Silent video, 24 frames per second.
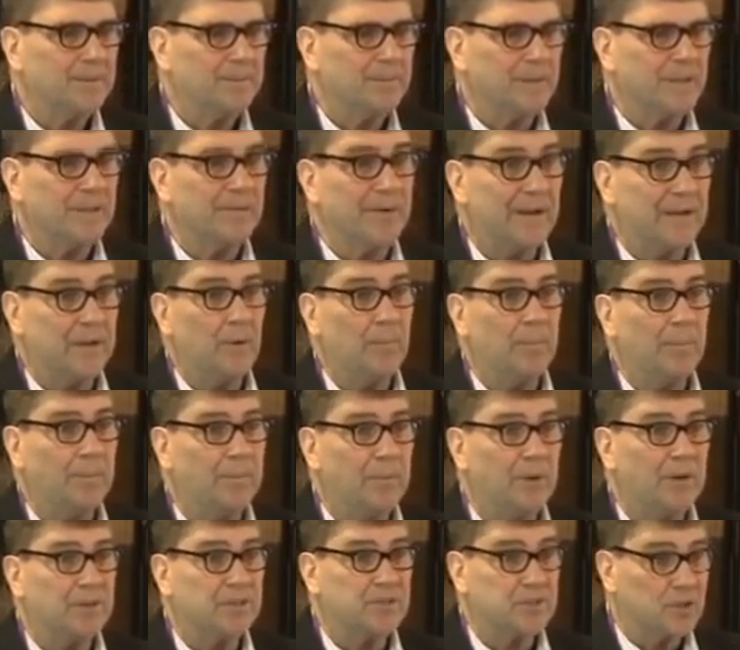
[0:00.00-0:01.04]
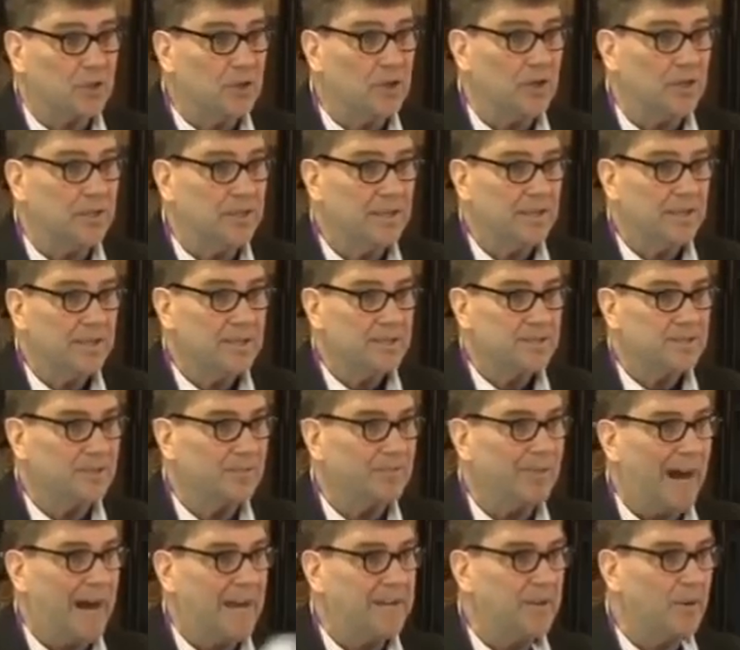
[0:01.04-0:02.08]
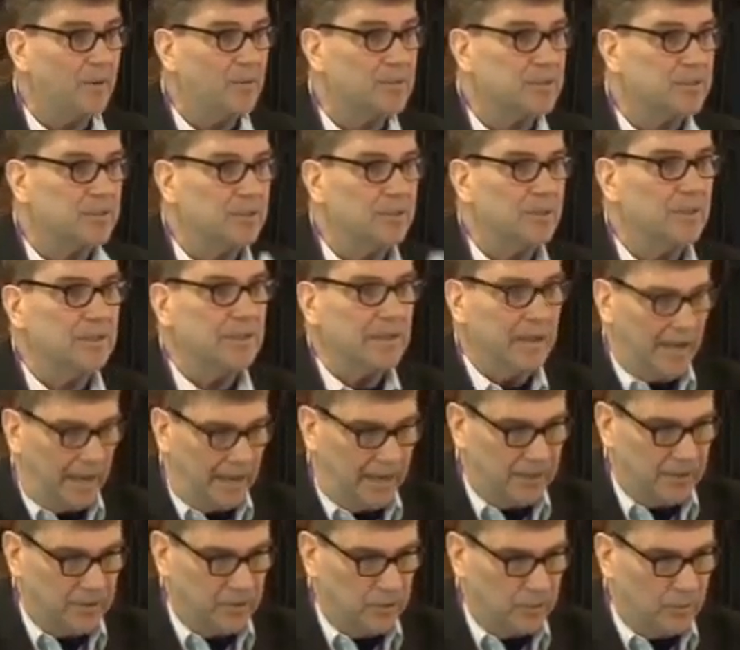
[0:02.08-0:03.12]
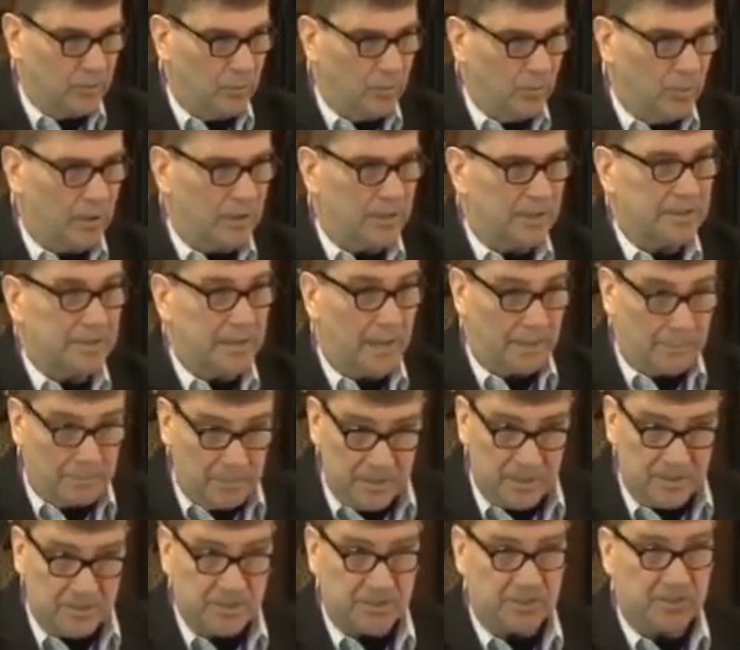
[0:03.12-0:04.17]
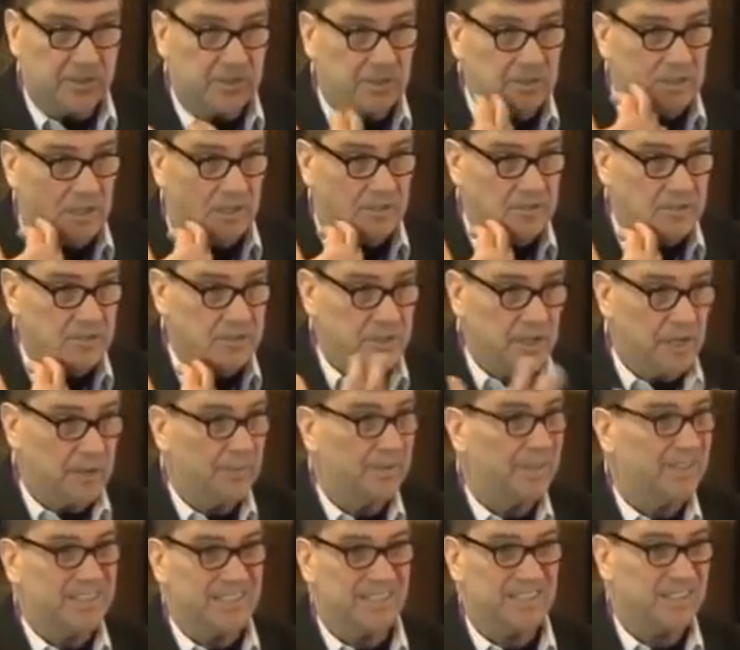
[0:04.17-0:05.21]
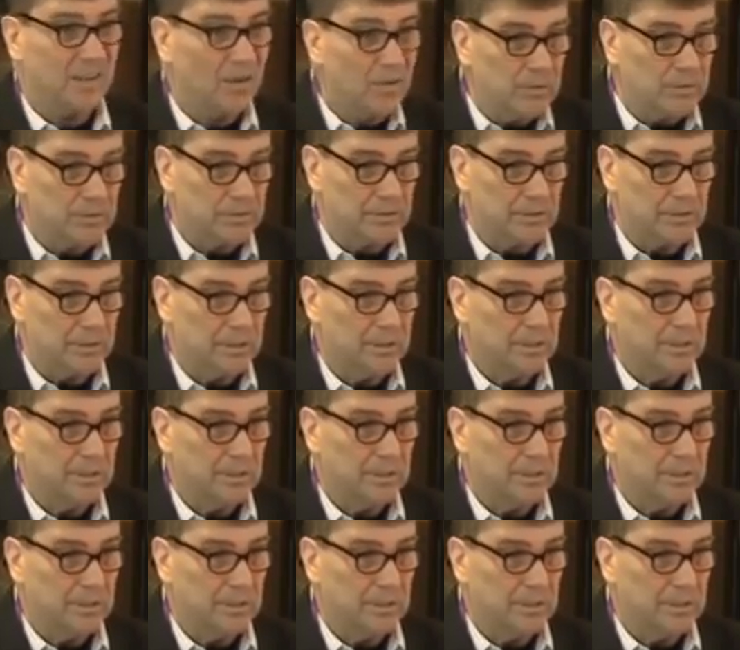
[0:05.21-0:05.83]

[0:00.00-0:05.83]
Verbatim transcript: Believe I know my book is good. So if I know it's good and you don't want it, that means that you didn't understand what I just told you.